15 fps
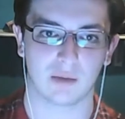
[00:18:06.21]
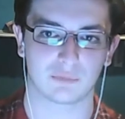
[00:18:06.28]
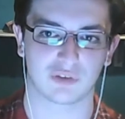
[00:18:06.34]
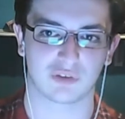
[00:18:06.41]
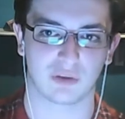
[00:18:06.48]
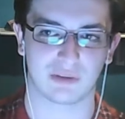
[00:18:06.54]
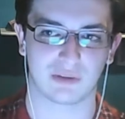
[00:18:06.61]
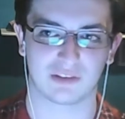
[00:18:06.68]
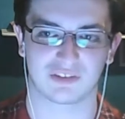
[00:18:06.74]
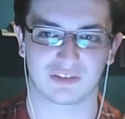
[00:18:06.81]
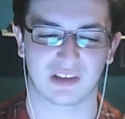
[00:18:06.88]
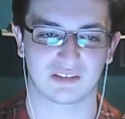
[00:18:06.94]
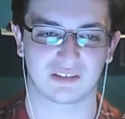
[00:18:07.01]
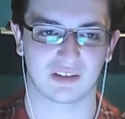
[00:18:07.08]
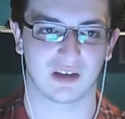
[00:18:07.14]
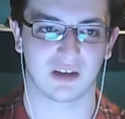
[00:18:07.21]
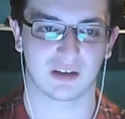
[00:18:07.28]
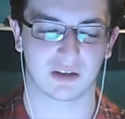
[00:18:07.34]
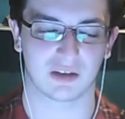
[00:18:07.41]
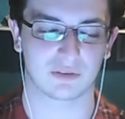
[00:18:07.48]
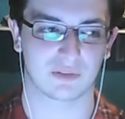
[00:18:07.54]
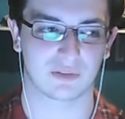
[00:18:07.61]
So in
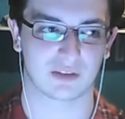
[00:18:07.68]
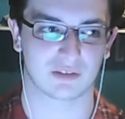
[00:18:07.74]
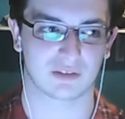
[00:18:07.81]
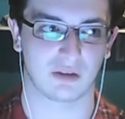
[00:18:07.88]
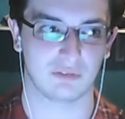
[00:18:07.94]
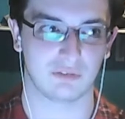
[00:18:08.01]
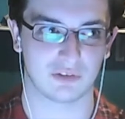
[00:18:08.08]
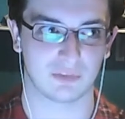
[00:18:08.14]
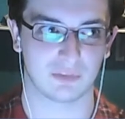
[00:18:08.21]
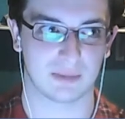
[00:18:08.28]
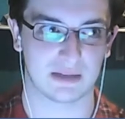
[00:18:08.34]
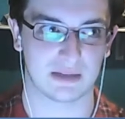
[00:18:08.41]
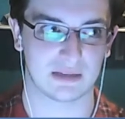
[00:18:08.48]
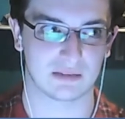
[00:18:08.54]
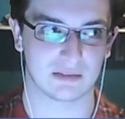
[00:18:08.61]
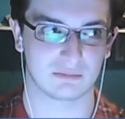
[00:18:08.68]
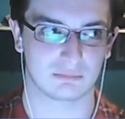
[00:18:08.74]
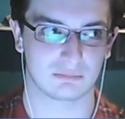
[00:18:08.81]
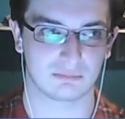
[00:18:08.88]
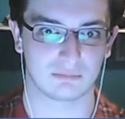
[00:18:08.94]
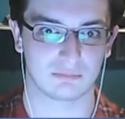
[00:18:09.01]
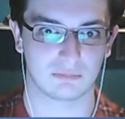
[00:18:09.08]
Santiago, that's going to be
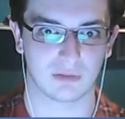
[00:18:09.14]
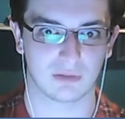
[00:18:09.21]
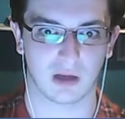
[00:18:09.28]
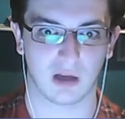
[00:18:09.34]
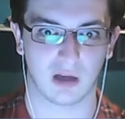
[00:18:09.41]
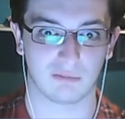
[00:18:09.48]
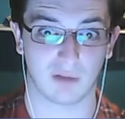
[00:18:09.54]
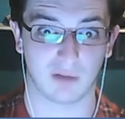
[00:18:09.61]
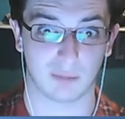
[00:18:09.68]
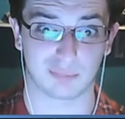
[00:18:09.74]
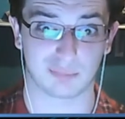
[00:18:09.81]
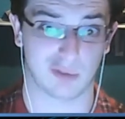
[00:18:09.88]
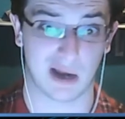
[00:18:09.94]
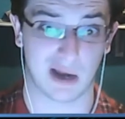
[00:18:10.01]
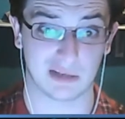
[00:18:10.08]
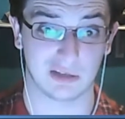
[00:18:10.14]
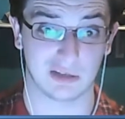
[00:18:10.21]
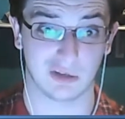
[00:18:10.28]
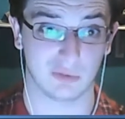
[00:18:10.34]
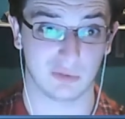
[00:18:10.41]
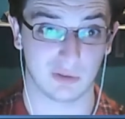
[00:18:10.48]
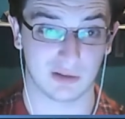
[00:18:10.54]
a brand
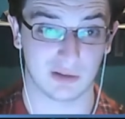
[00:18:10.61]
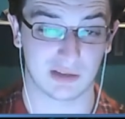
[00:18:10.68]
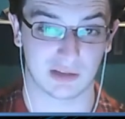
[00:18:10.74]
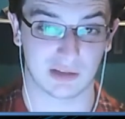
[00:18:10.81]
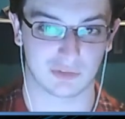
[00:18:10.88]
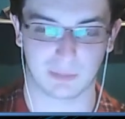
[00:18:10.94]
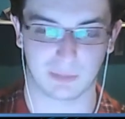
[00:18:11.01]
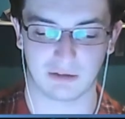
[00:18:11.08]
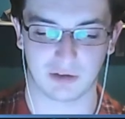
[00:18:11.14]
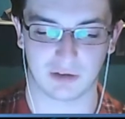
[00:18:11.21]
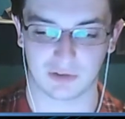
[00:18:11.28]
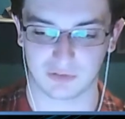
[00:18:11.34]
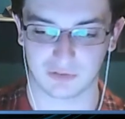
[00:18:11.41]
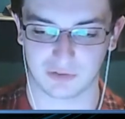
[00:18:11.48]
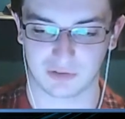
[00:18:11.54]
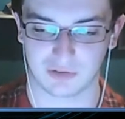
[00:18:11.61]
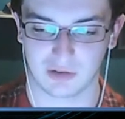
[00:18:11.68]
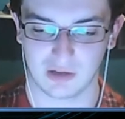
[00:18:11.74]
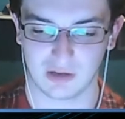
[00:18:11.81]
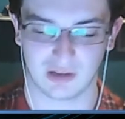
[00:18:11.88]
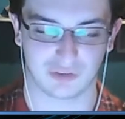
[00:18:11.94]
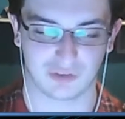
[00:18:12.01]
new experience,
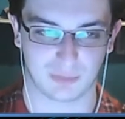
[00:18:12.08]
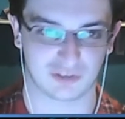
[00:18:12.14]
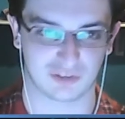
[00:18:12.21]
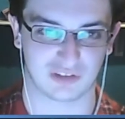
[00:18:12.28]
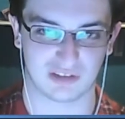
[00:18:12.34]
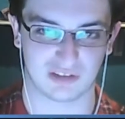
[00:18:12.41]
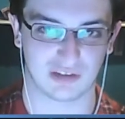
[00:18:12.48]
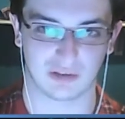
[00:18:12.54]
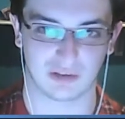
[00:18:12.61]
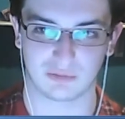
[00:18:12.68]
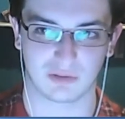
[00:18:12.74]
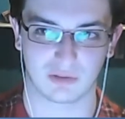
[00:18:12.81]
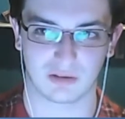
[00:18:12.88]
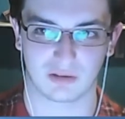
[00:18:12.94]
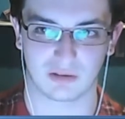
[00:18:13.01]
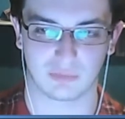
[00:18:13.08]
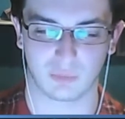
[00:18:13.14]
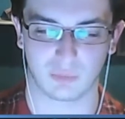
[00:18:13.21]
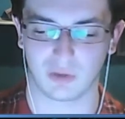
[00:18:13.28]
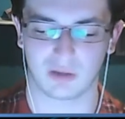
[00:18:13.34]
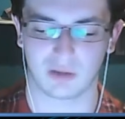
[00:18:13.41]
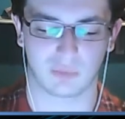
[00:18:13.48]
especially
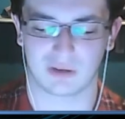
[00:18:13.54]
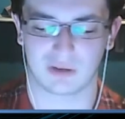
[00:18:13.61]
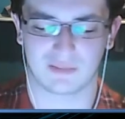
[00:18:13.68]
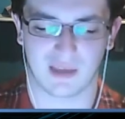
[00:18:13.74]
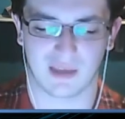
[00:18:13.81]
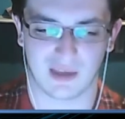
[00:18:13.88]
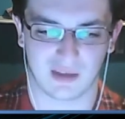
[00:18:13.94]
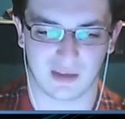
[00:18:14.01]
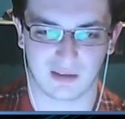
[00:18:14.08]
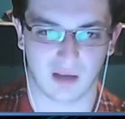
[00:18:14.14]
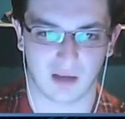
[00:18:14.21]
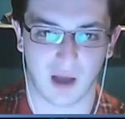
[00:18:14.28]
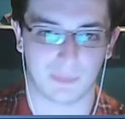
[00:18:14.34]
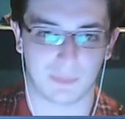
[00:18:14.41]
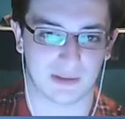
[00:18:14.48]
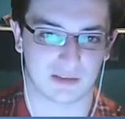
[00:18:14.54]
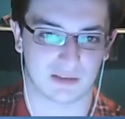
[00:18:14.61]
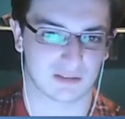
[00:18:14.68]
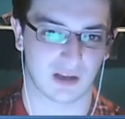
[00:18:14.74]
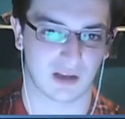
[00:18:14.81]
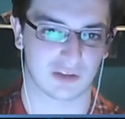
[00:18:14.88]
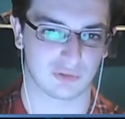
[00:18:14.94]
when they're up
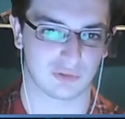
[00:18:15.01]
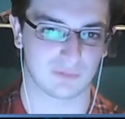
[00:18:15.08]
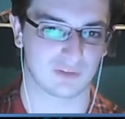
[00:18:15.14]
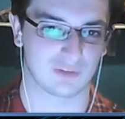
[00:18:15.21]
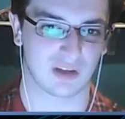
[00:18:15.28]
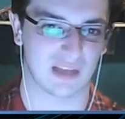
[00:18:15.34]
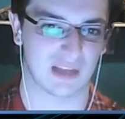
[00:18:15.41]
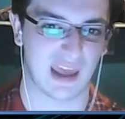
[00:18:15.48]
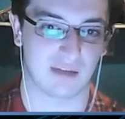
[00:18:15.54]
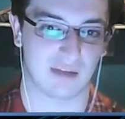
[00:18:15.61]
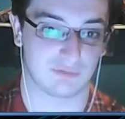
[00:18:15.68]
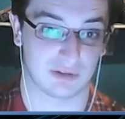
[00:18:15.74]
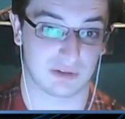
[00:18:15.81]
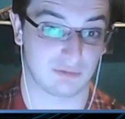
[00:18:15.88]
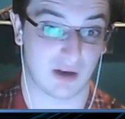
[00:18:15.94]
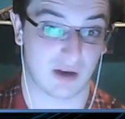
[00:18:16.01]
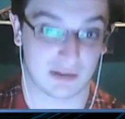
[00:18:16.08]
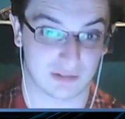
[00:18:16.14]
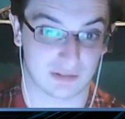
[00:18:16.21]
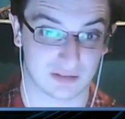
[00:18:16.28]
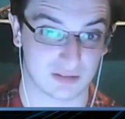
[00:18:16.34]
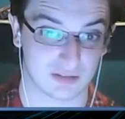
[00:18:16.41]
against guys who have done every
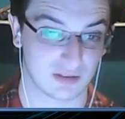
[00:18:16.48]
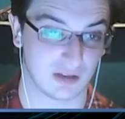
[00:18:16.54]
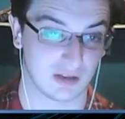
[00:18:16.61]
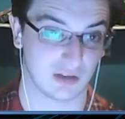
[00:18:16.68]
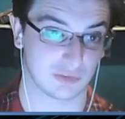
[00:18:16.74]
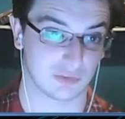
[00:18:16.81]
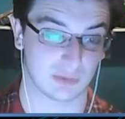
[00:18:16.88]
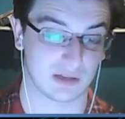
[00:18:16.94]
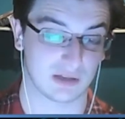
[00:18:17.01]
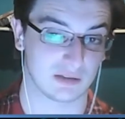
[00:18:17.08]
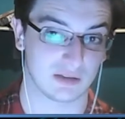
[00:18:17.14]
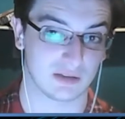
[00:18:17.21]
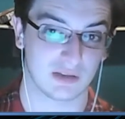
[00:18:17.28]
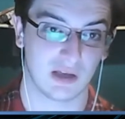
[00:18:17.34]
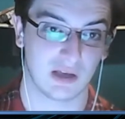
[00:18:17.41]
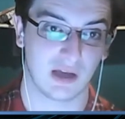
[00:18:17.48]
race as well.